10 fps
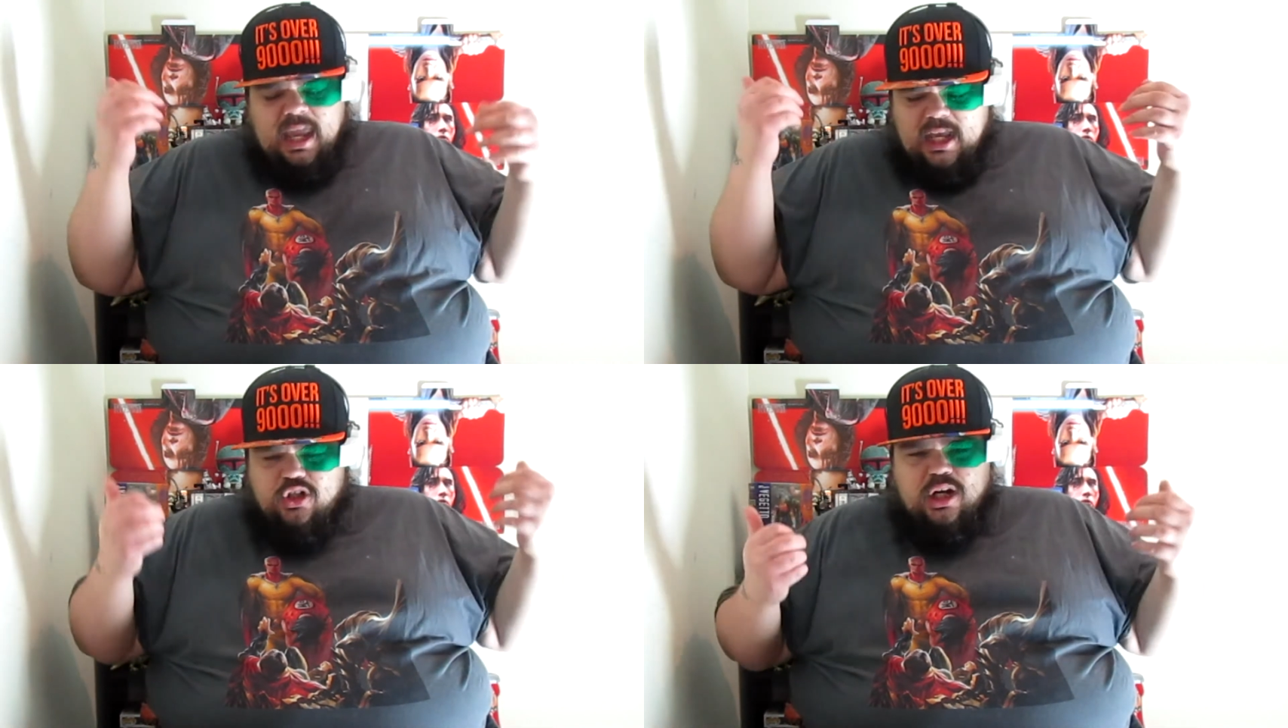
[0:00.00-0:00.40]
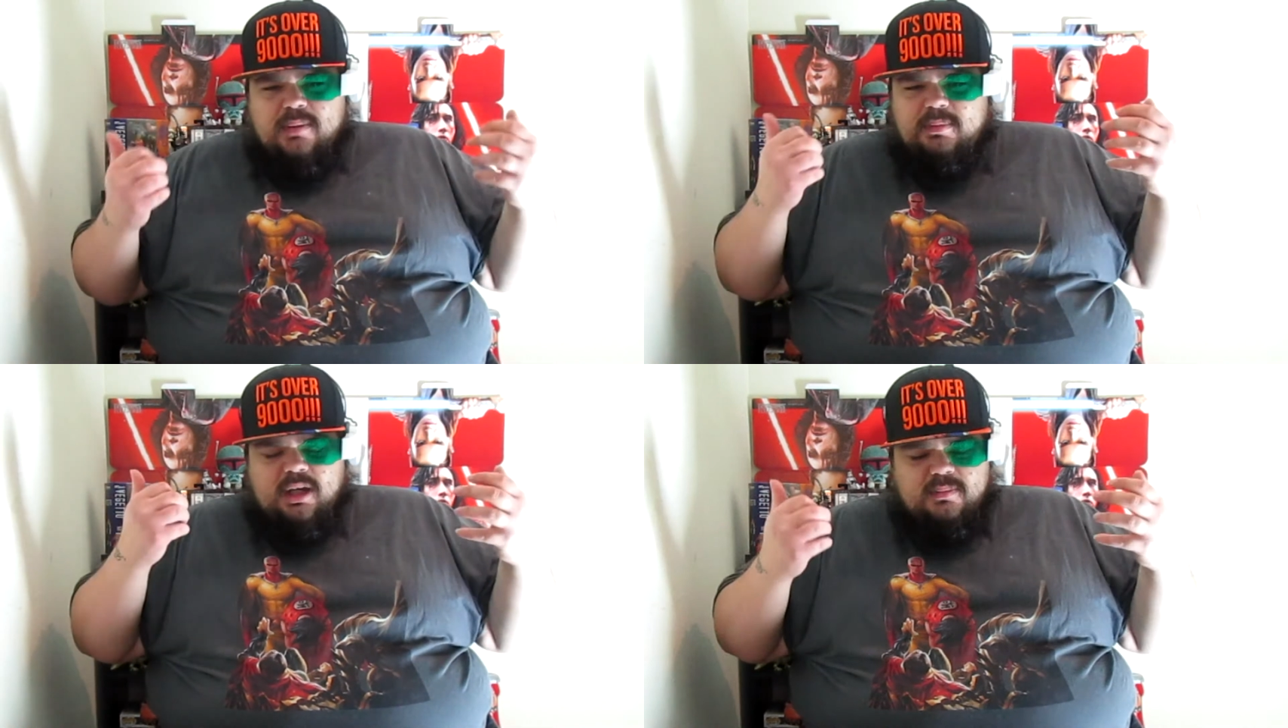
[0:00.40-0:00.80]
and try
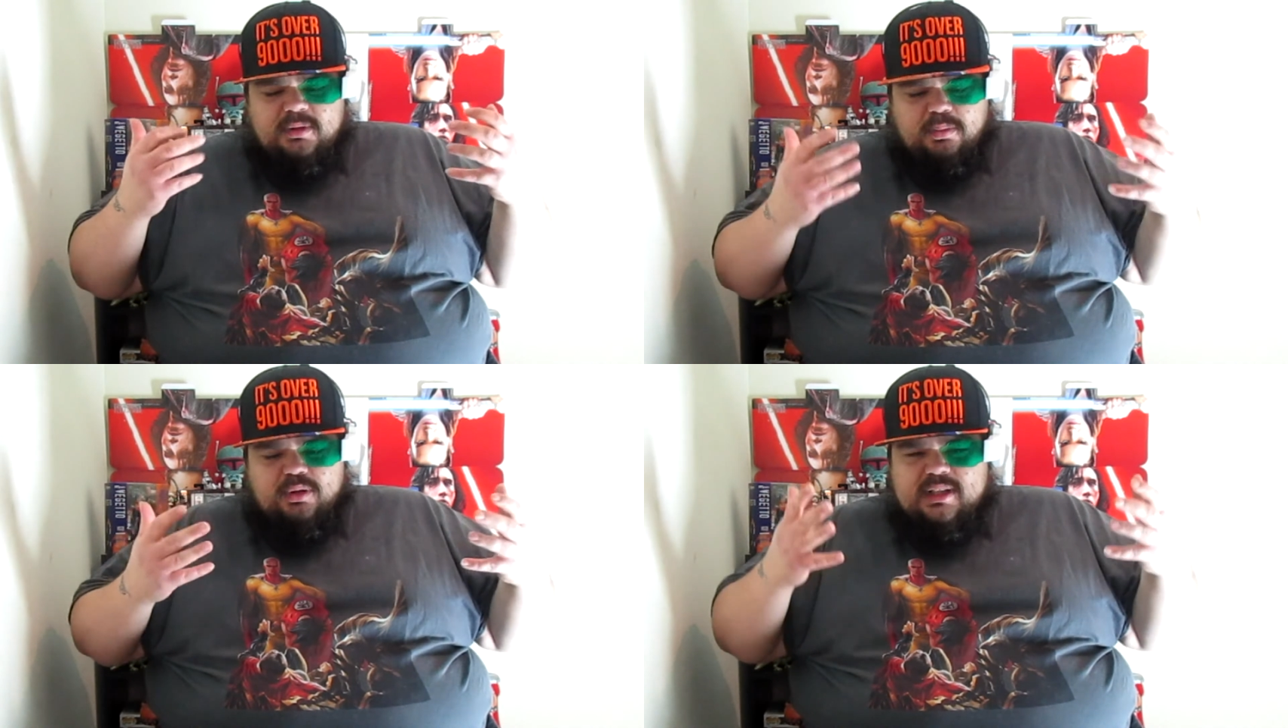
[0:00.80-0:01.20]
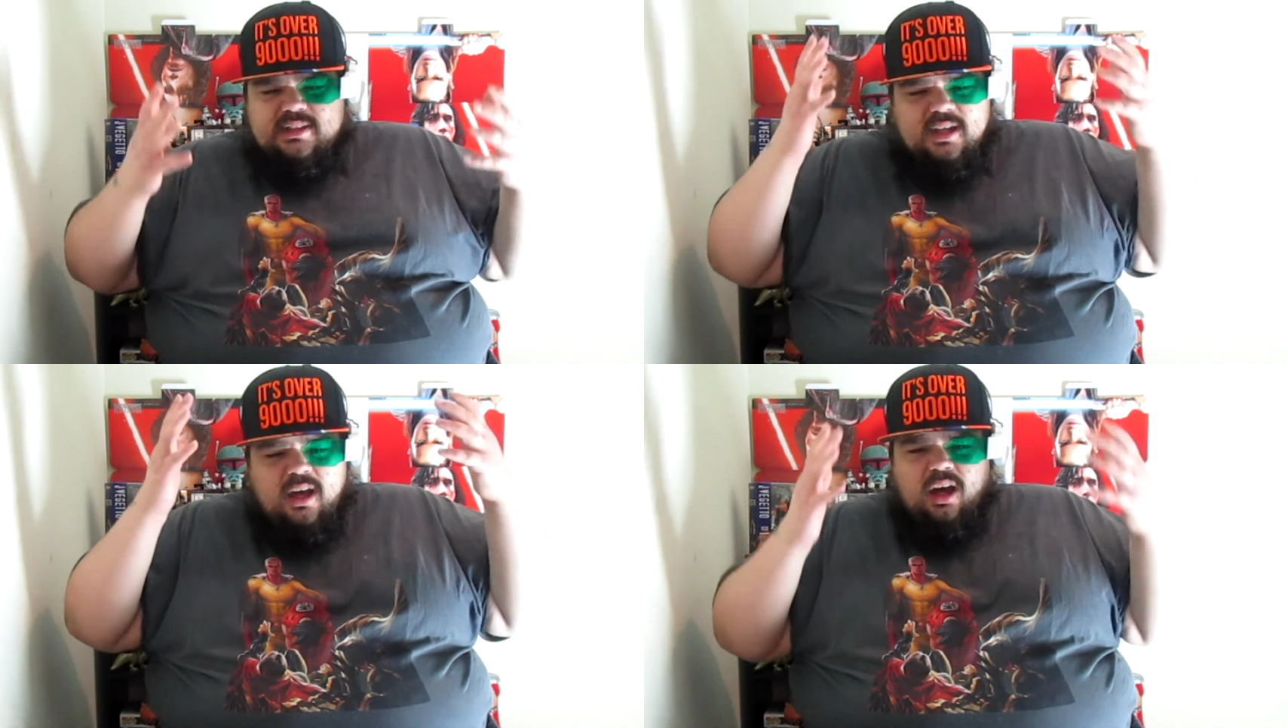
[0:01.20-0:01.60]
to become the
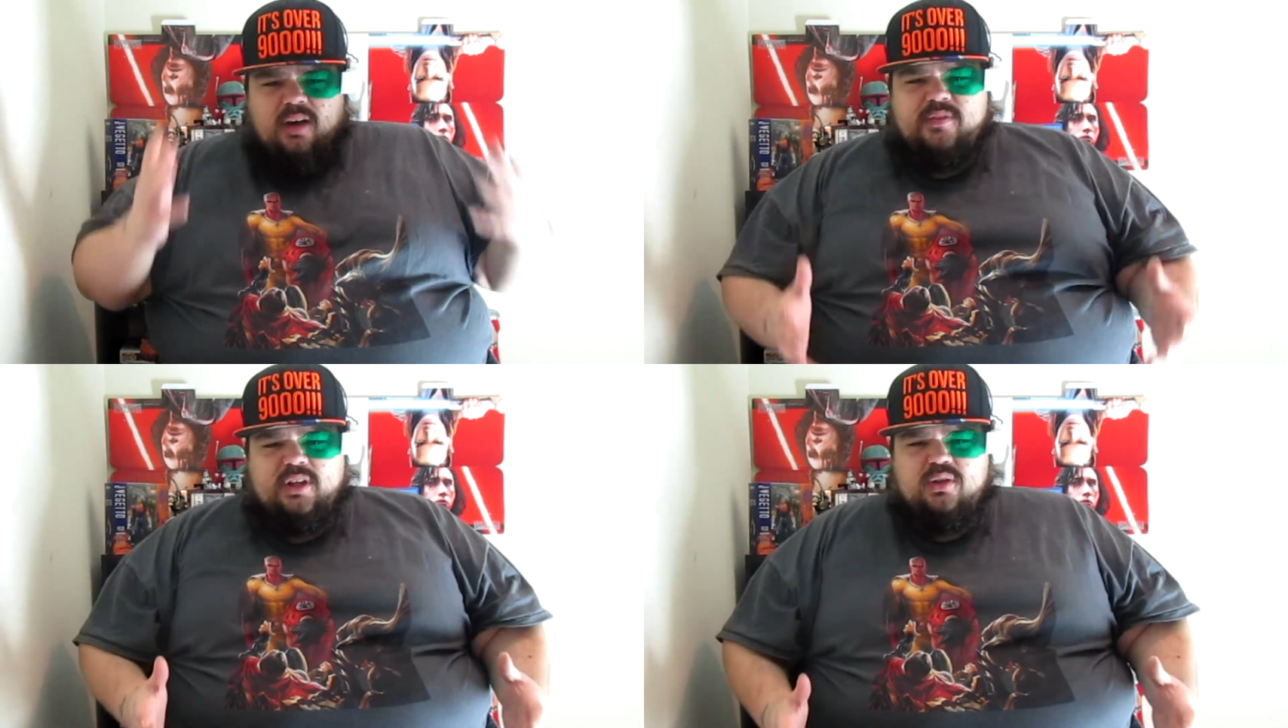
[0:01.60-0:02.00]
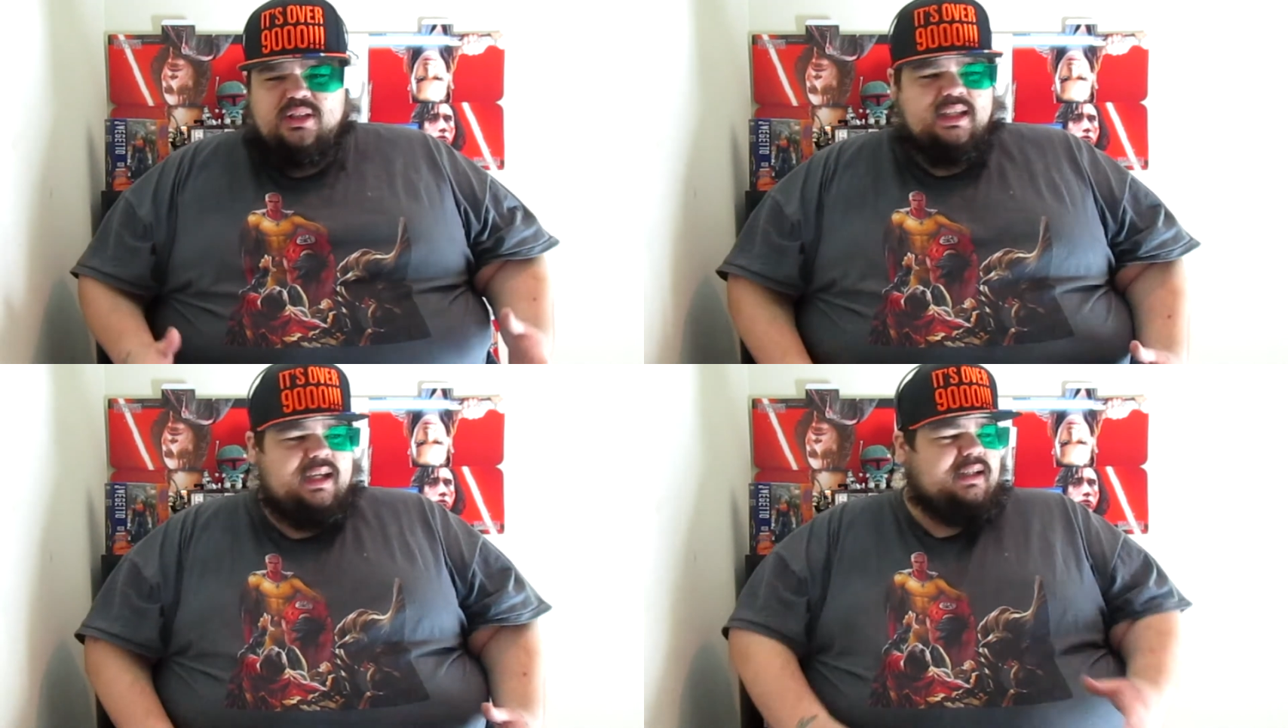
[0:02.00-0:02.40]
prince of
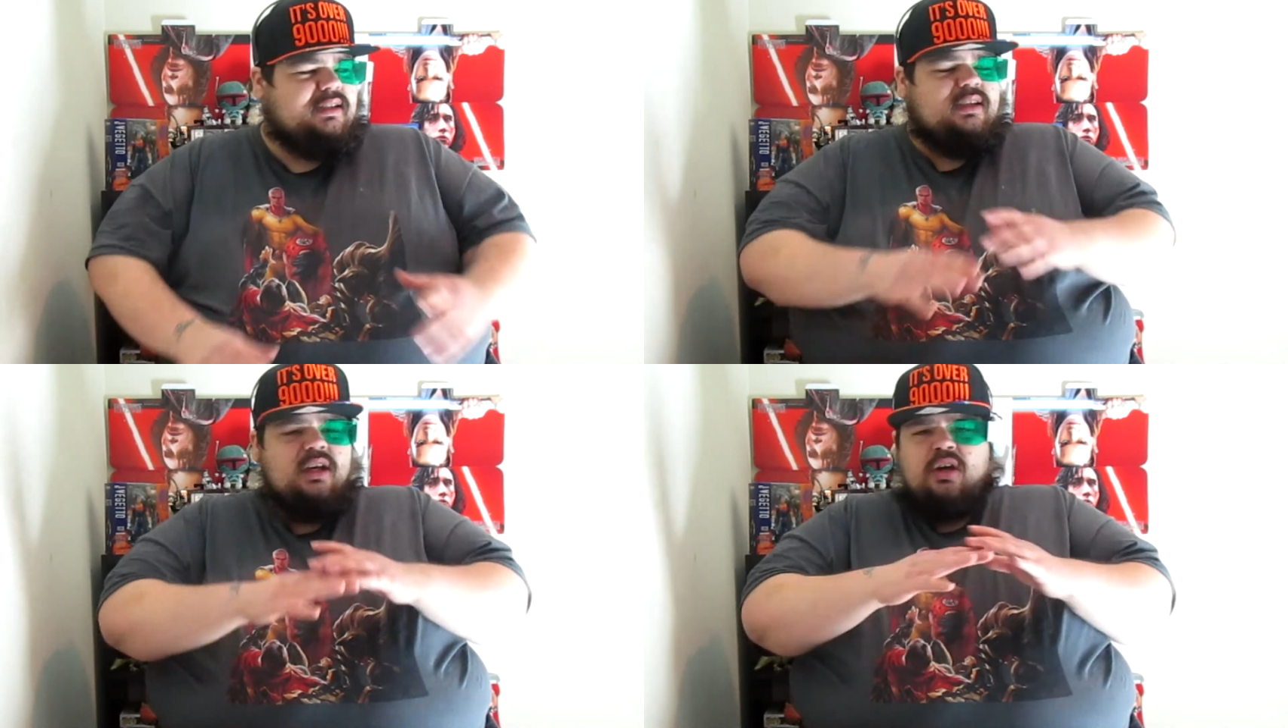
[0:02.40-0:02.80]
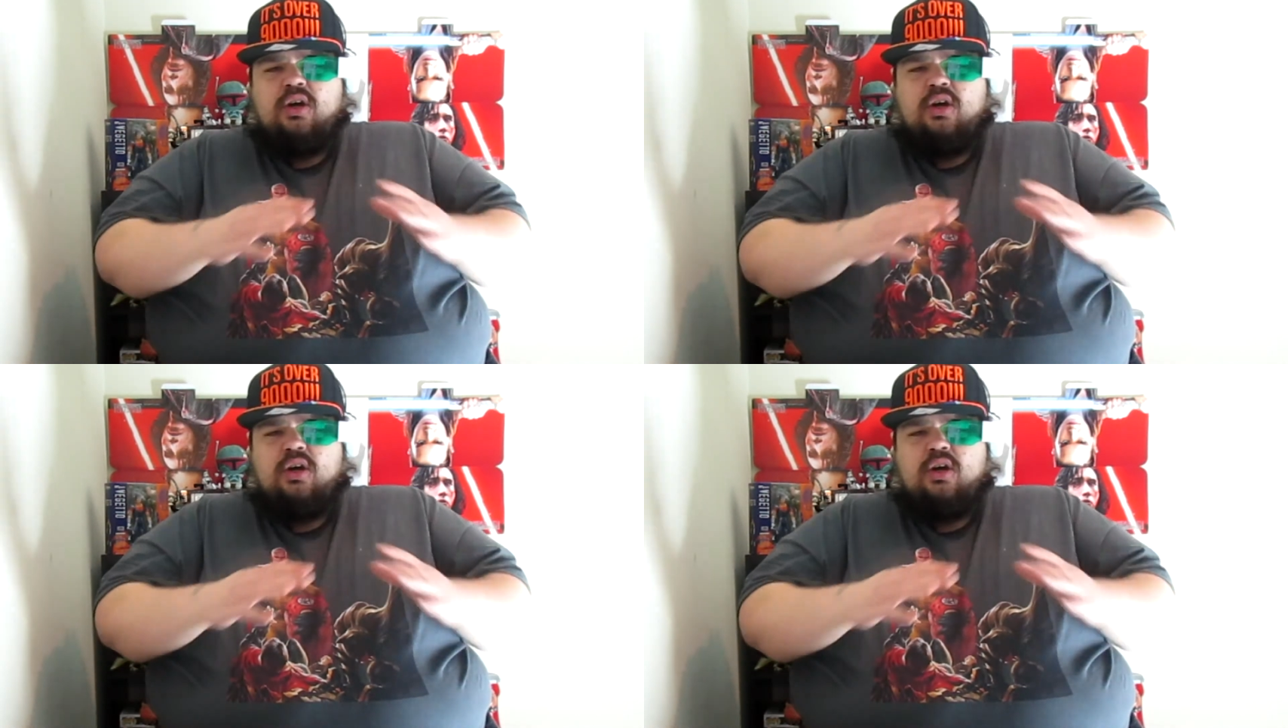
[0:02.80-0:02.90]
those Saiyans?